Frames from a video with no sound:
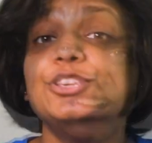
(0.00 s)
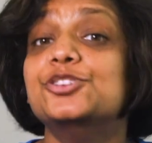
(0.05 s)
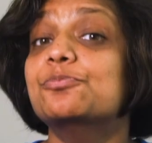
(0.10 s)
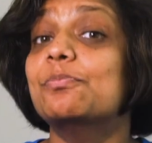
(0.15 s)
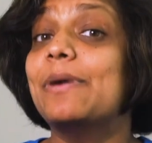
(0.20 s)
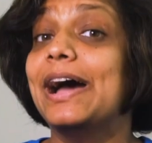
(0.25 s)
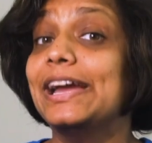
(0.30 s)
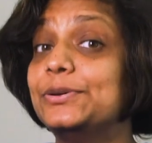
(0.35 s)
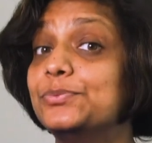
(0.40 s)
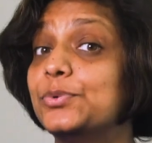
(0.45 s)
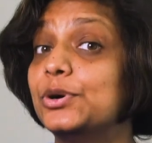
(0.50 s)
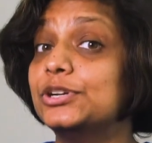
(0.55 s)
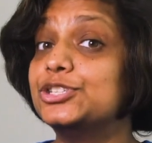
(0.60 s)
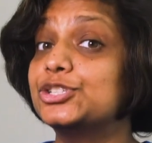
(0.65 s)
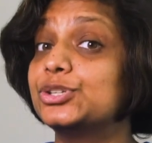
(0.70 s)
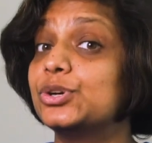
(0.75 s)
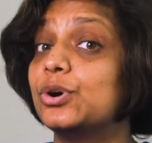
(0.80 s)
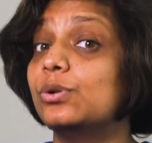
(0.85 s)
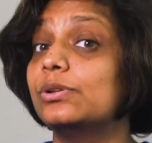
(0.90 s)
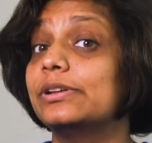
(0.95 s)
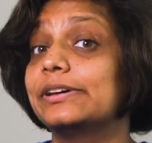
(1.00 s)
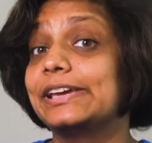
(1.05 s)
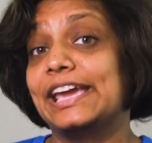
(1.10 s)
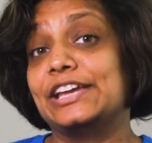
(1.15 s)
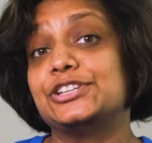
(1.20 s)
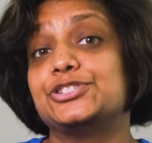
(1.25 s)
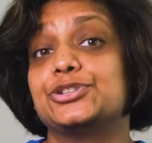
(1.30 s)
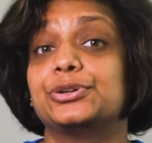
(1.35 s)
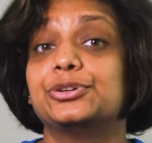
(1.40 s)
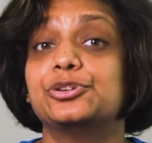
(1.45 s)
You might want to
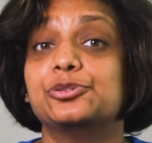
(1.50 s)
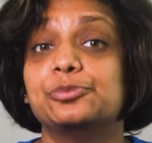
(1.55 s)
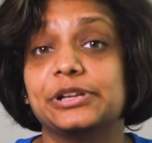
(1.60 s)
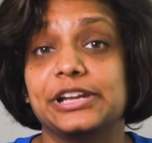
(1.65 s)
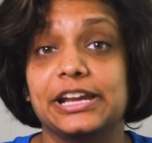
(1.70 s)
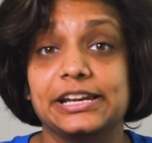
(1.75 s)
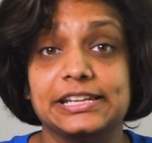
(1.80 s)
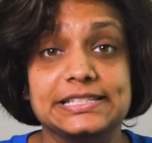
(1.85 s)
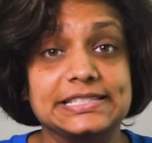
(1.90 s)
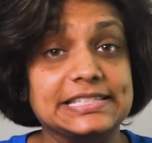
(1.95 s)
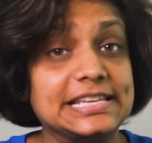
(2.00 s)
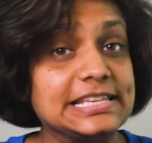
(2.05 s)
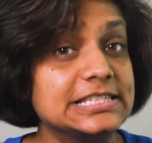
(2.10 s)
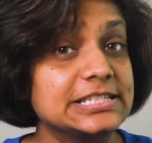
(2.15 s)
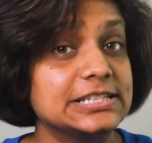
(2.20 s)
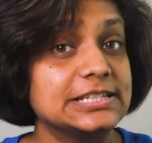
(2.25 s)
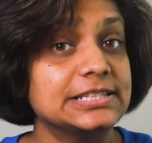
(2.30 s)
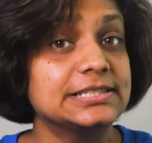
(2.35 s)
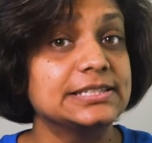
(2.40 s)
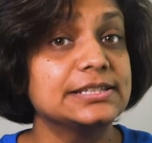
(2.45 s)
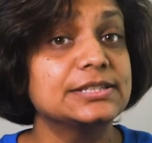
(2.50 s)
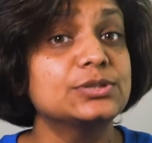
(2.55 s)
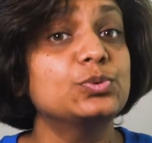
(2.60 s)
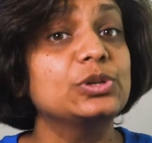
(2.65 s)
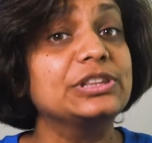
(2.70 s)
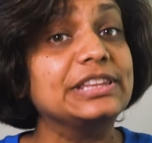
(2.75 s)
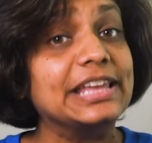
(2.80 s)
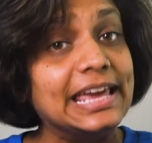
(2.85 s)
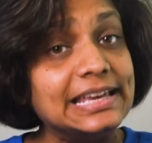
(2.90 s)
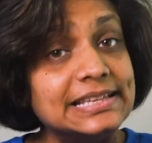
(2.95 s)
co-locate your Kubernetes instances
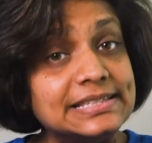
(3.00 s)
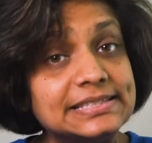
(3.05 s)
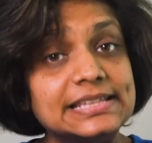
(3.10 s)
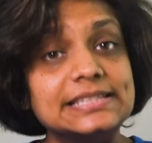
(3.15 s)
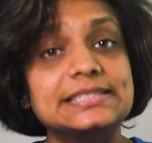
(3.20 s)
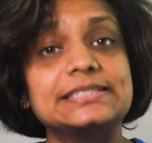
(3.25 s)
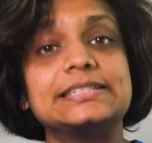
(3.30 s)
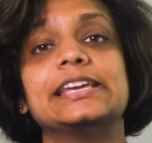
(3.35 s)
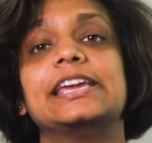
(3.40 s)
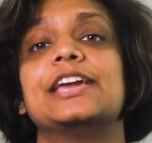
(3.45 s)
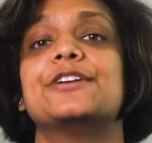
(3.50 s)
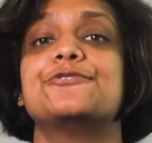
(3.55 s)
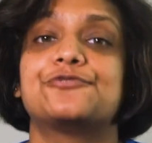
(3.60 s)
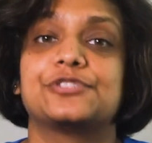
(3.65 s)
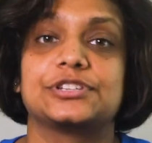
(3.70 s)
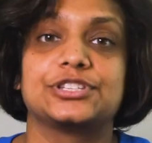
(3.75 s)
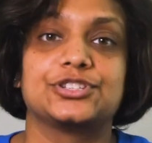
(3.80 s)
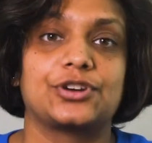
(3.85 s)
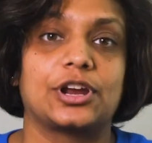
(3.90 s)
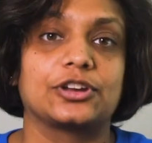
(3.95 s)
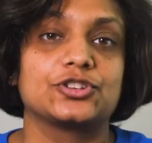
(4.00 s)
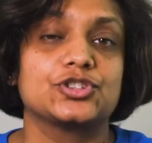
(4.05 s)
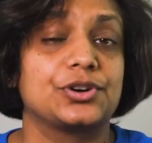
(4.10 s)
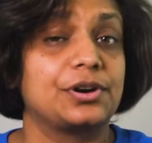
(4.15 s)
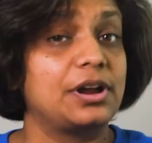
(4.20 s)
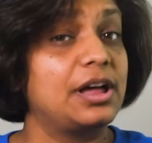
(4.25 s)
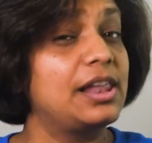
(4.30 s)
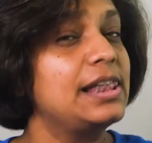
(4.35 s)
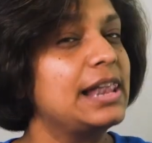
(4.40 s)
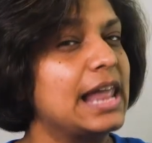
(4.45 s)
with existing
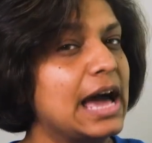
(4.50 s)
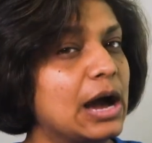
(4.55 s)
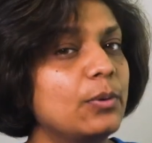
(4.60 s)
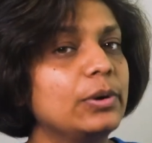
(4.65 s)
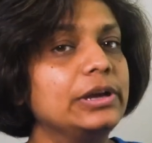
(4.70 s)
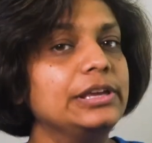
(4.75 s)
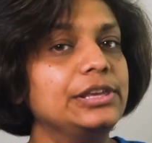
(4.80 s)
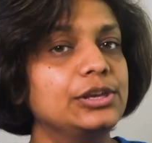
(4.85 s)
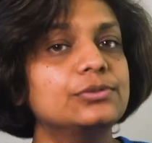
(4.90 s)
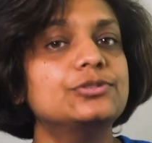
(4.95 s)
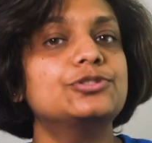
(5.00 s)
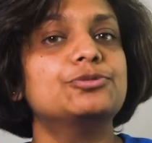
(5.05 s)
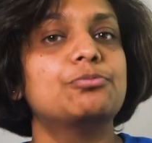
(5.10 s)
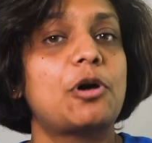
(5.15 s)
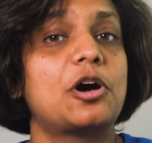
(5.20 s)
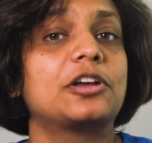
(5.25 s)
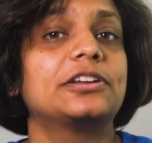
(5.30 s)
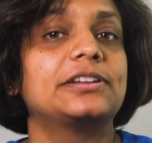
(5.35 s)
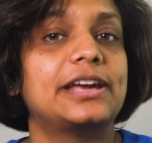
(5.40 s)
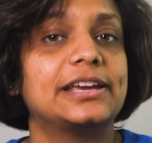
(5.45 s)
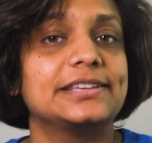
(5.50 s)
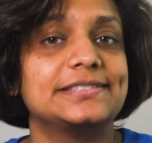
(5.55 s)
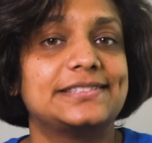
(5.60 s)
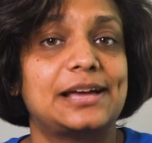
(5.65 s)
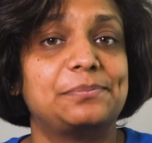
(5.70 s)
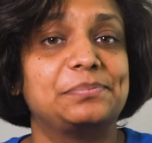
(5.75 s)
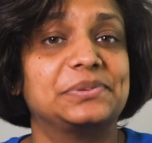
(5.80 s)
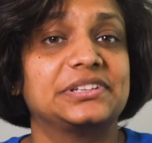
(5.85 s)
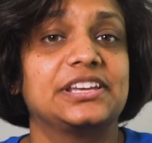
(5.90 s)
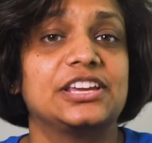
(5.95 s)
infrastructure, allowing you to modernize
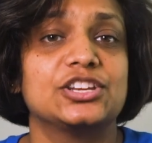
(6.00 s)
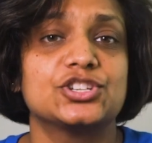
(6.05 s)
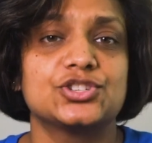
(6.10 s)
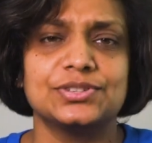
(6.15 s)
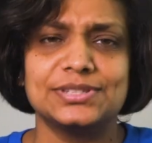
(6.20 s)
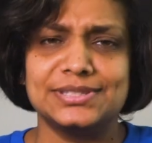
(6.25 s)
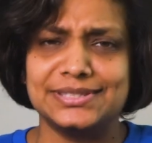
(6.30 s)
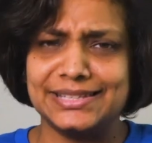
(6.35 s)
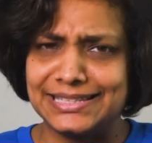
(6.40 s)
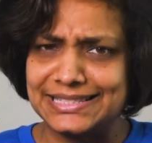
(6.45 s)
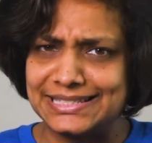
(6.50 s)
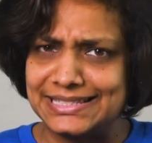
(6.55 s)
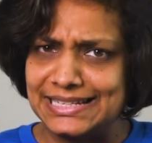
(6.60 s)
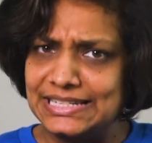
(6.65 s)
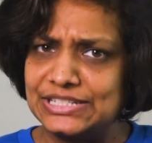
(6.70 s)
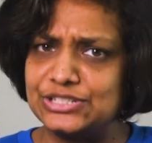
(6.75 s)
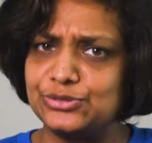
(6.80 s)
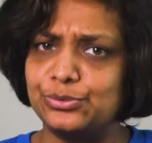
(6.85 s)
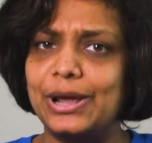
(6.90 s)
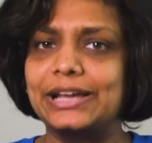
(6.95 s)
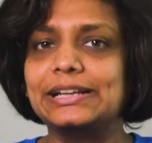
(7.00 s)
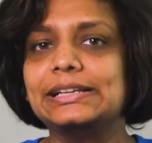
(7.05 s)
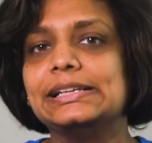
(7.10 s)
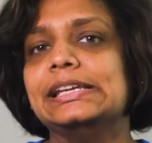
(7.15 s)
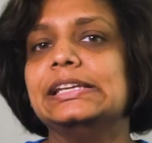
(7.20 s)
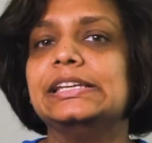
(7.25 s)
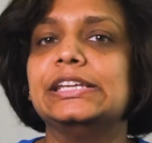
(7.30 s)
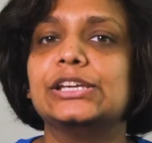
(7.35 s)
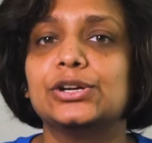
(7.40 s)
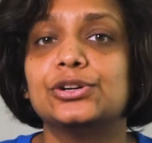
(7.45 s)
applications that sit
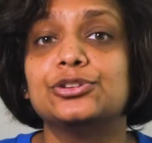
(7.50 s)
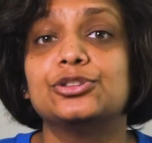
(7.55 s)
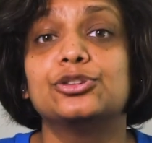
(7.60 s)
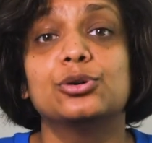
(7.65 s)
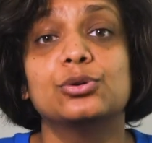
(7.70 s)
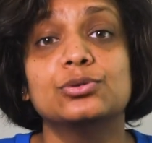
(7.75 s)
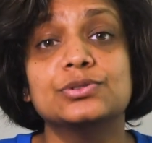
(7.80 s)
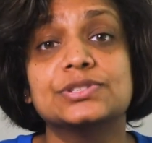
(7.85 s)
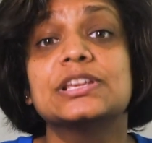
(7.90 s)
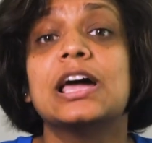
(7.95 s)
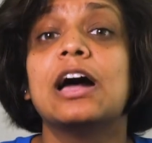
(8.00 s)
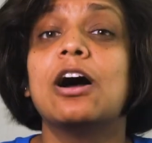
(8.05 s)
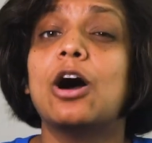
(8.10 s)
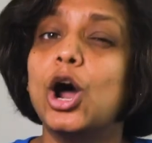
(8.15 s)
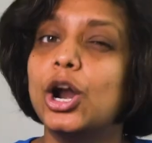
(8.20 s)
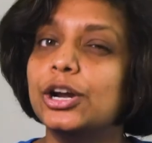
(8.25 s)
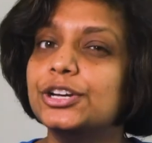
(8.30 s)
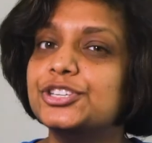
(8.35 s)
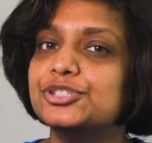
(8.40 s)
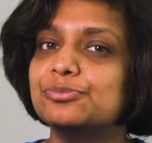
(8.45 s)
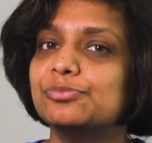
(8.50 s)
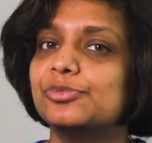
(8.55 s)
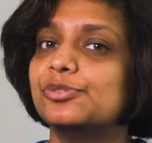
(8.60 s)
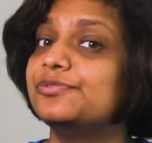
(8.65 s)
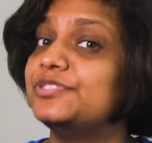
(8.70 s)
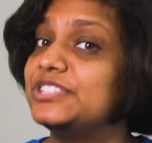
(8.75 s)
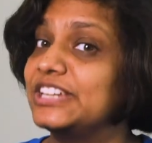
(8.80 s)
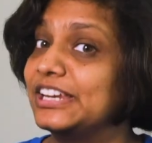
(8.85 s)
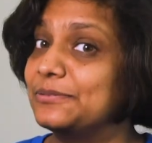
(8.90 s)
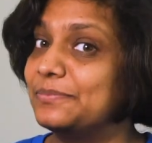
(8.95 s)
directly near those
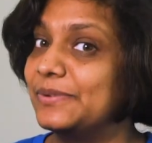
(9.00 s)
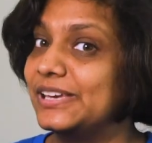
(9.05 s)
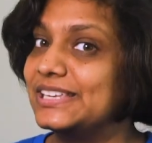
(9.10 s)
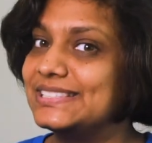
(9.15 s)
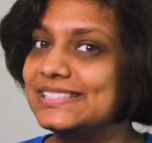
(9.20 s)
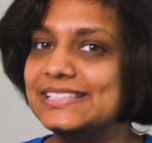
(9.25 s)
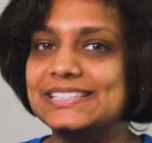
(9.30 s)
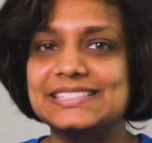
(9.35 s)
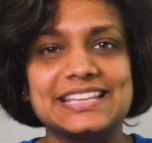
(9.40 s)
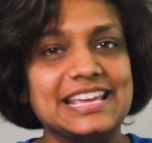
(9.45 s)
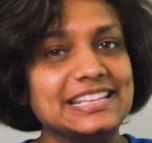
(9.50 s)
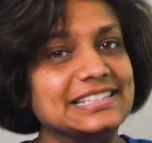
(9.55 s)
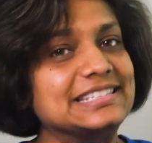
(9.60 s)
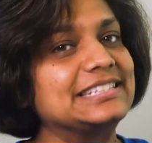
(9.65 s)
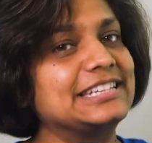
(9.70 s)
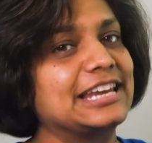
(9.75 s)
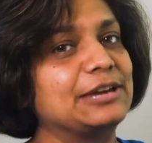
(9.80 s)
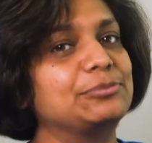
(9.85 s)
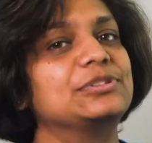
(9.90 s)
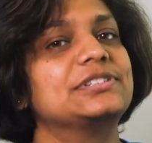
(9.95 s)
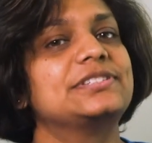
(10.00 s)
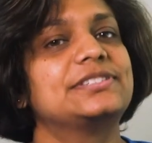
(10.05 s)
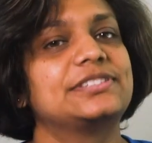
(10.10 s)
hard-to-move databases and stable